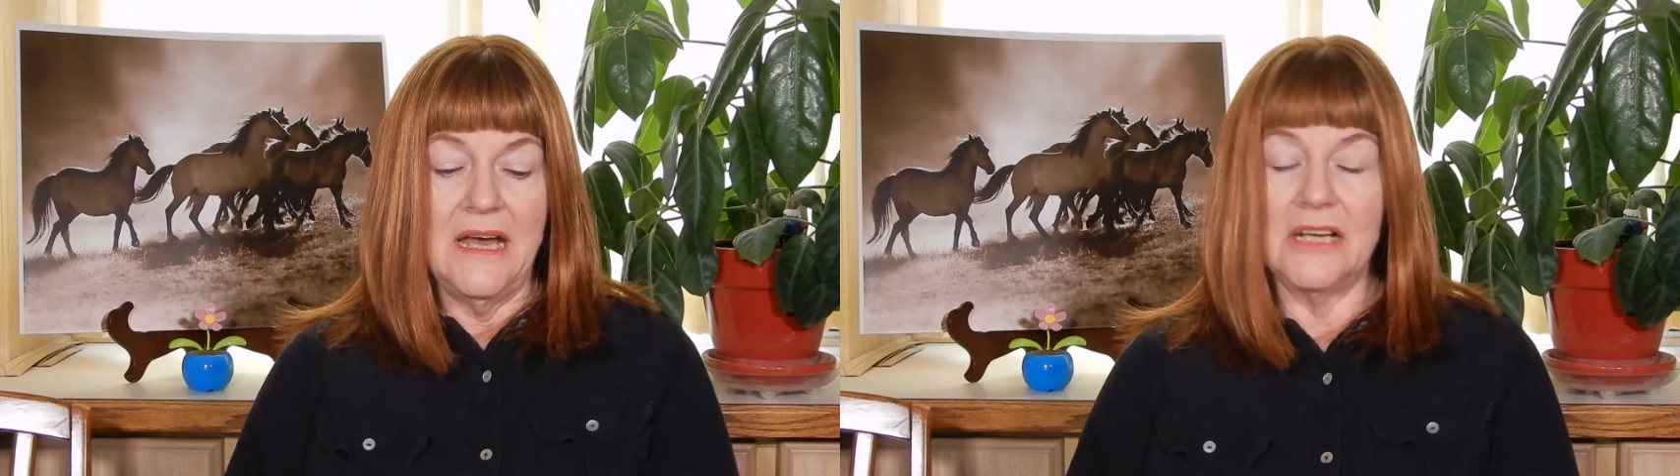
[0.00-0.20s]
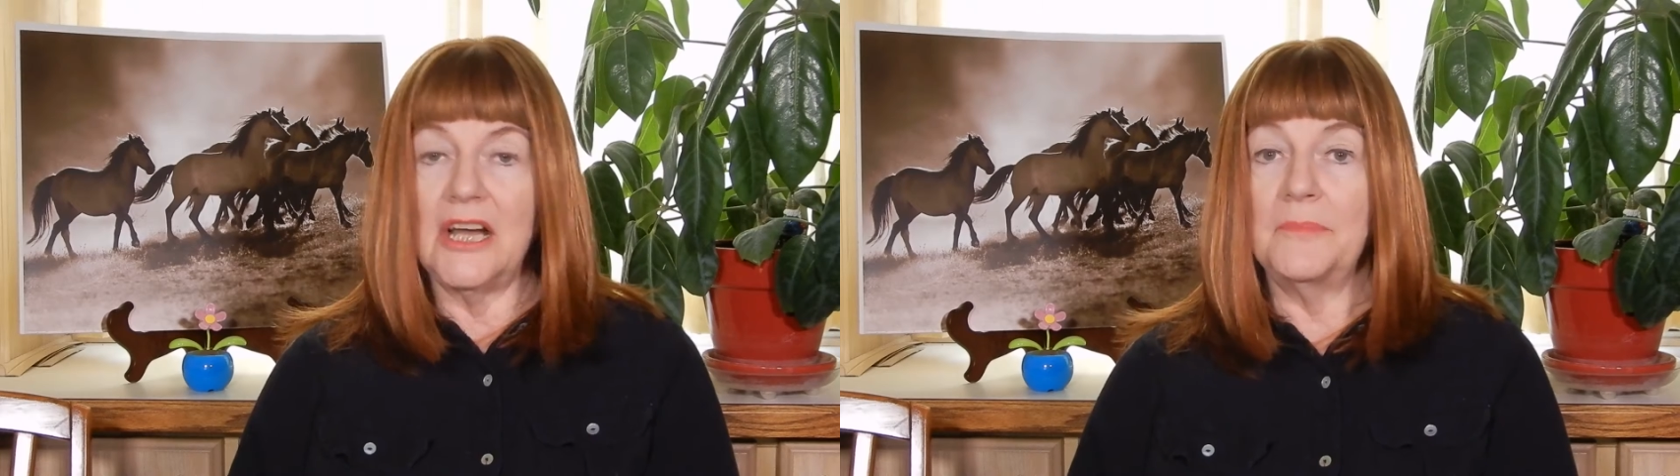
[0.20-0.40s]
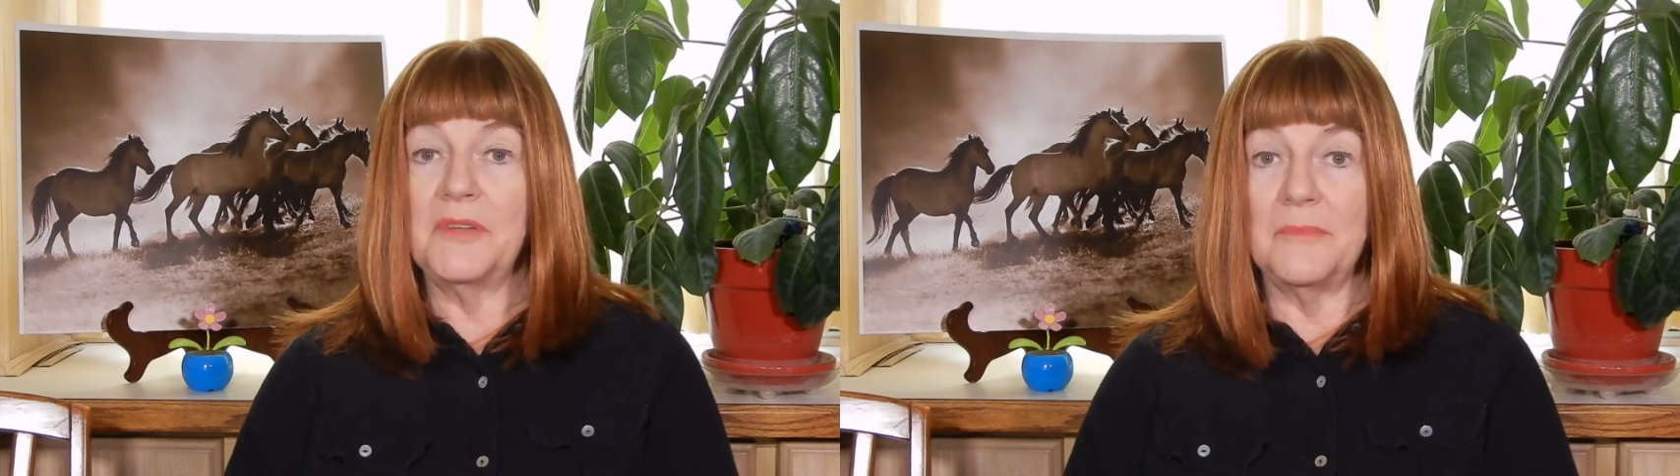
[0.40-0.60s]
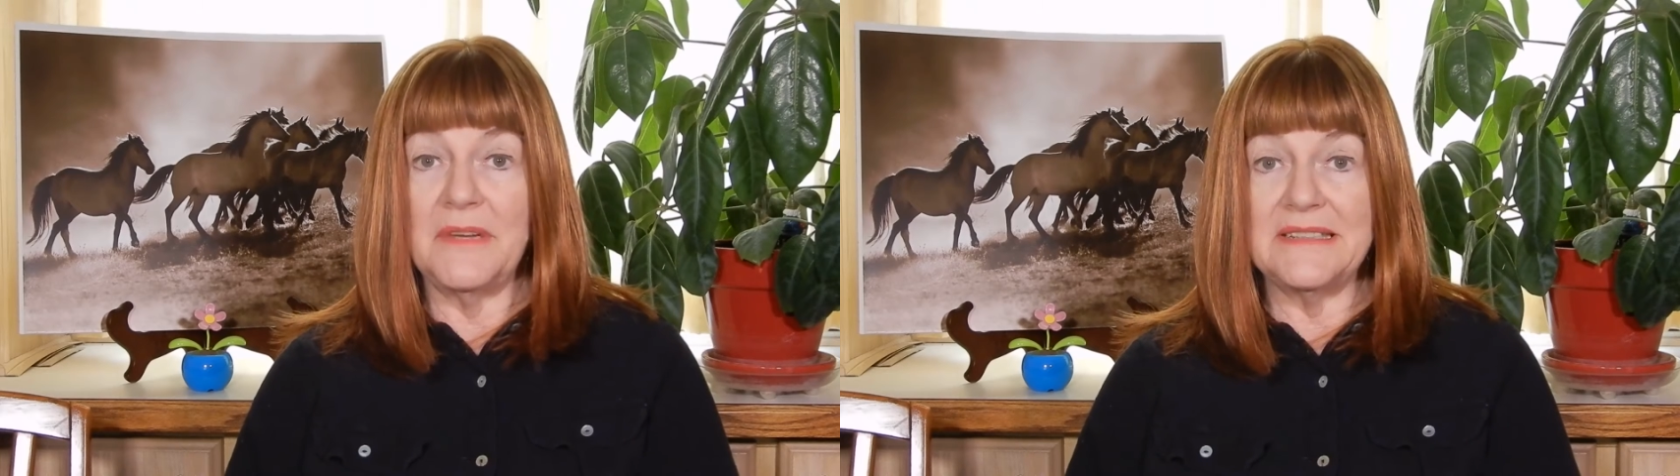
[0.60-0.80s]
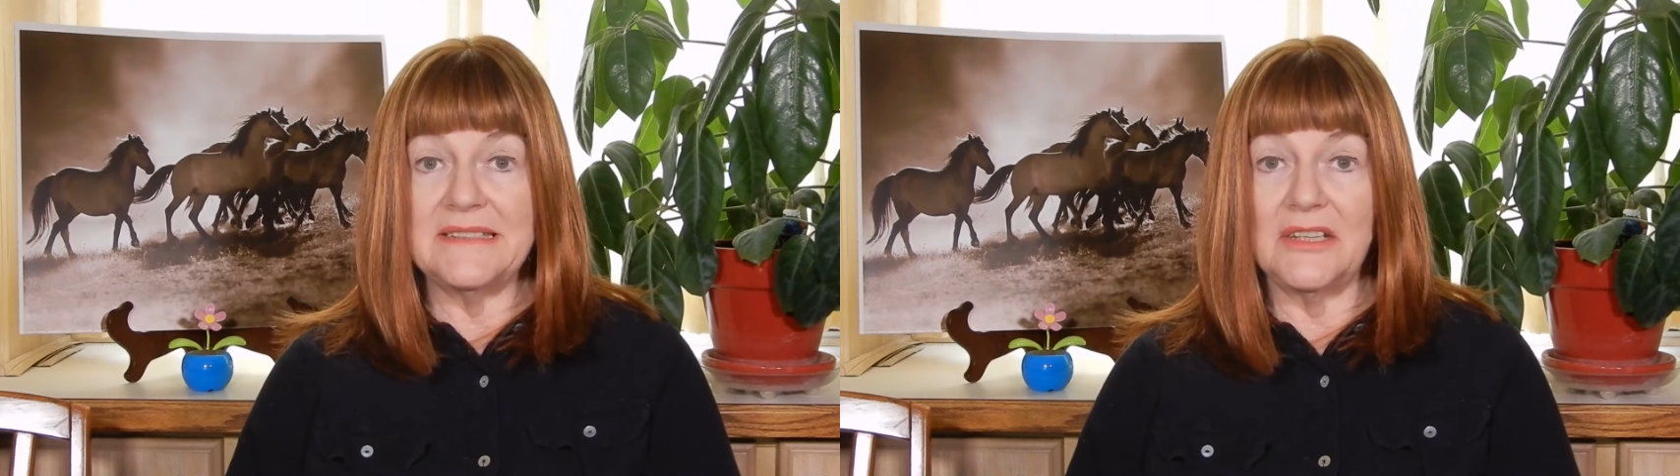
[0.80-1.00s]
a couple of
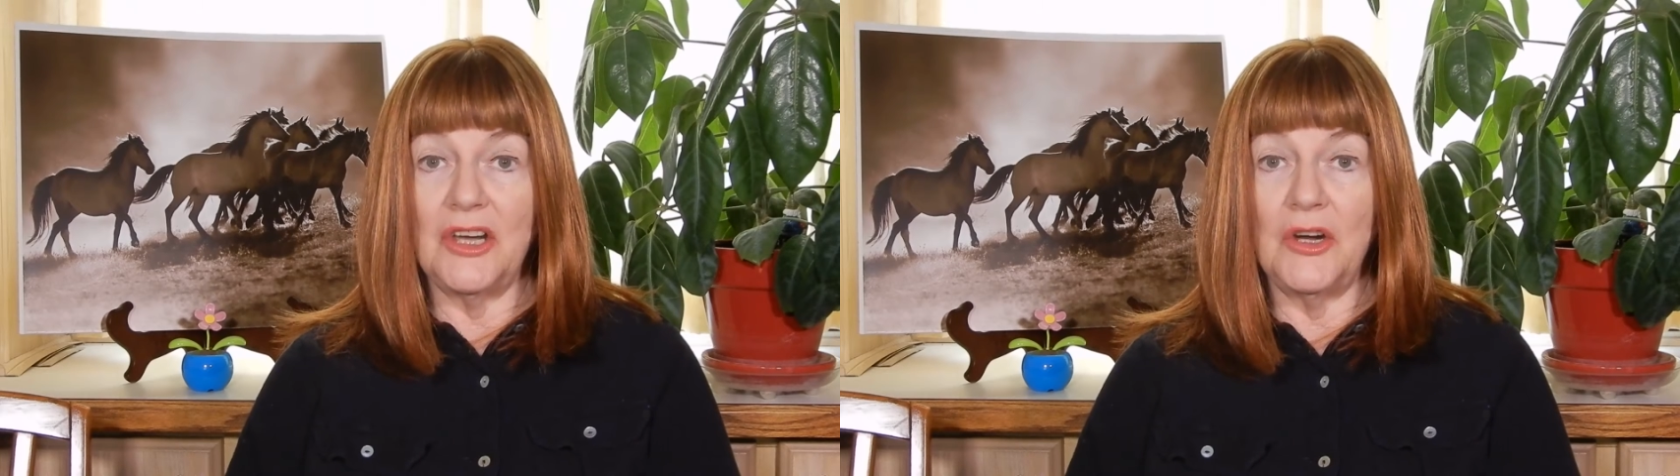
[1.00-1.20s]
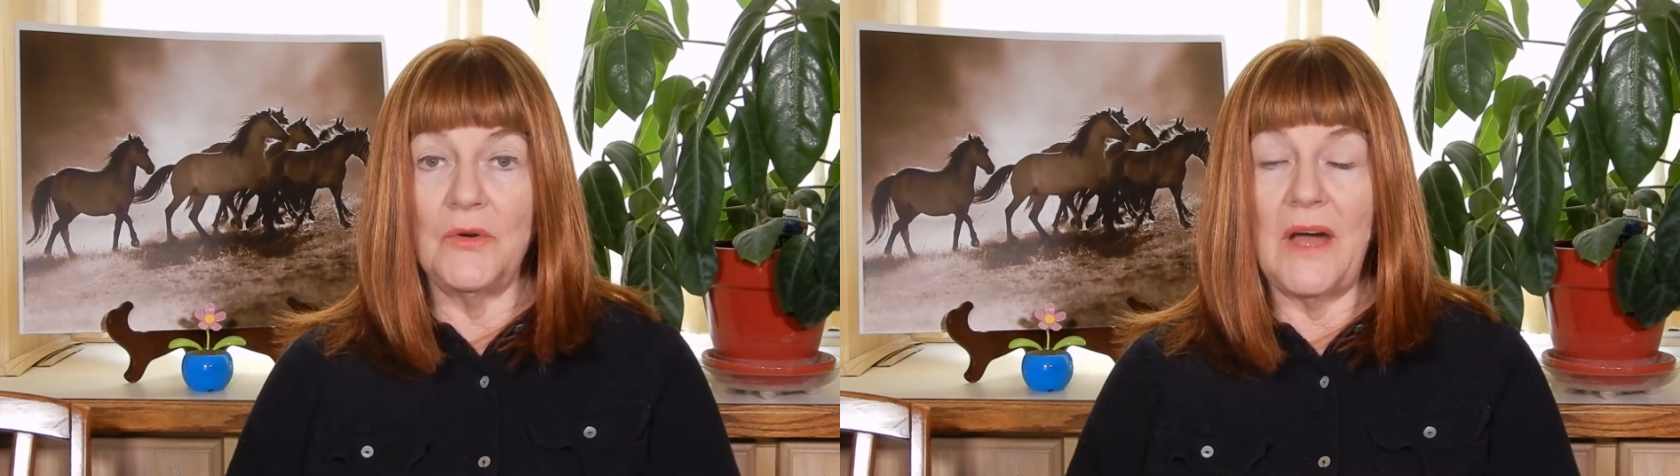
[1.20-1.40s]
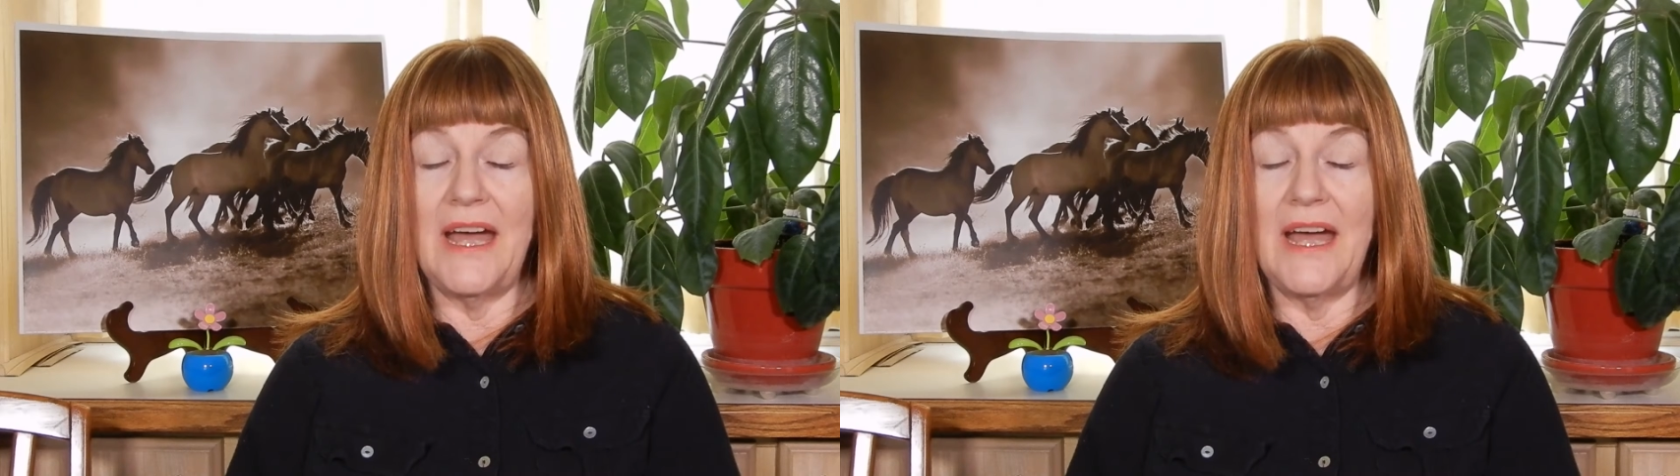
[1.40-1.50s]
months ago.